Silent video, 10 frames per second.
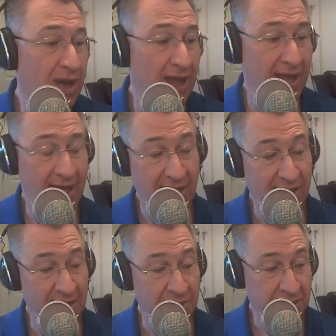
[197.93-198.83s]
And
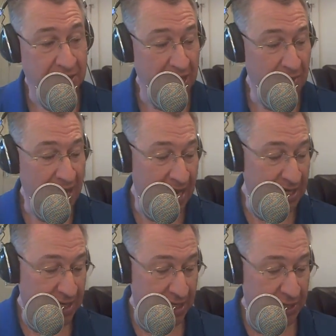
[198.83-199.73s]
it's the same eye
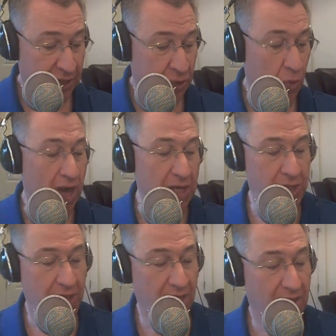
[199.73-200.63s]
test that's
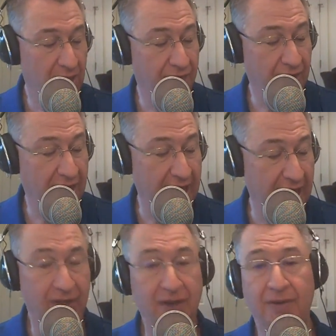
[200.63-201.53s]
watching the Cleveland
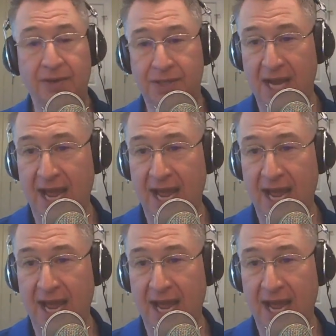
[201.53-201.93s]
Cavaliers.